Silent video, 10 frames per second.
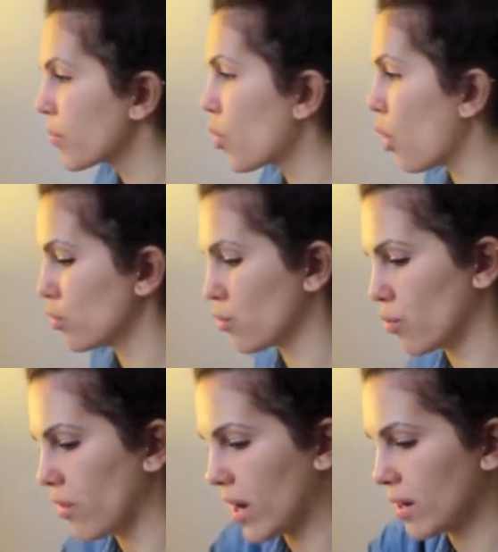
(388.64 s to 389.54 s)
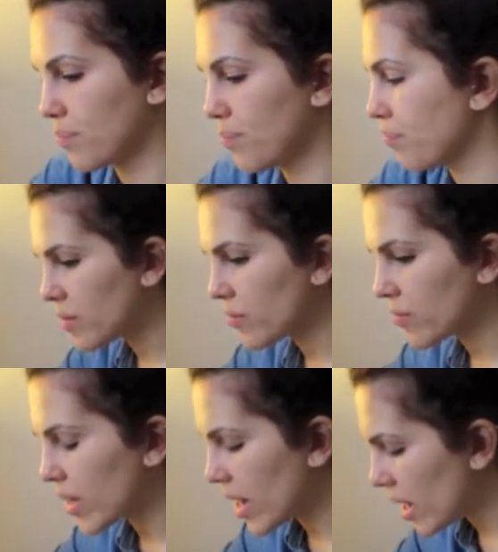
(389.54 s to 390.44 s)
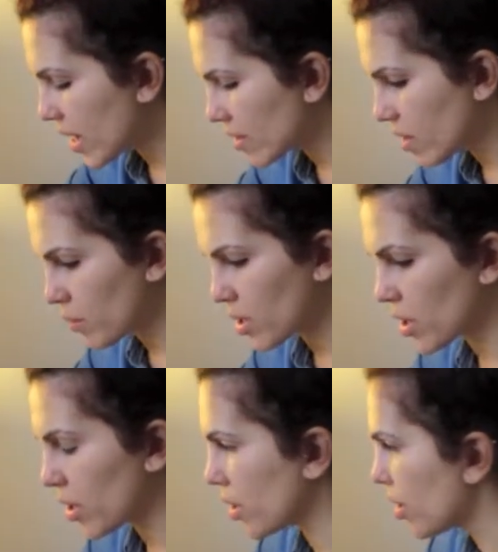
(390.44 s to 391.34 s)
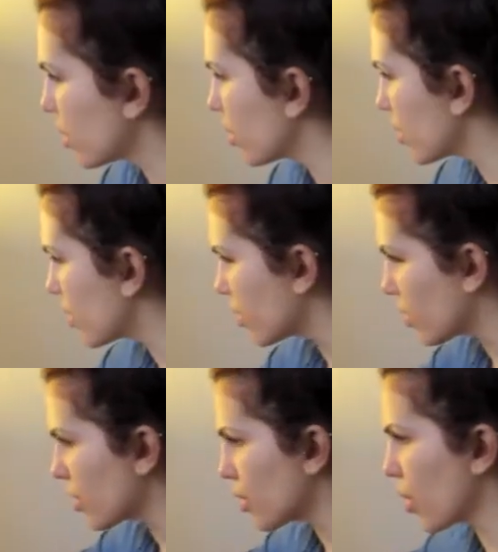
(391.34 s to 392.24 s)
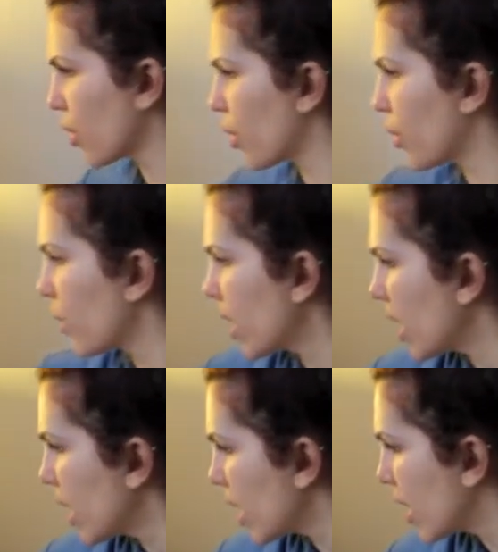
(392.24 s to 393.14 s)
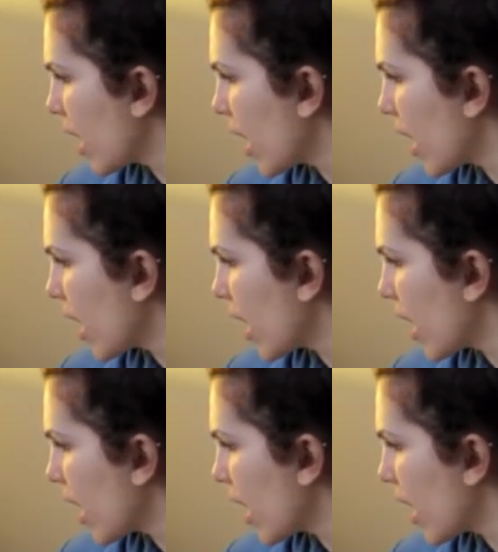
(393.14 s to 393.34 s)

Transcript: contouring. Then I guess I'm gonna go in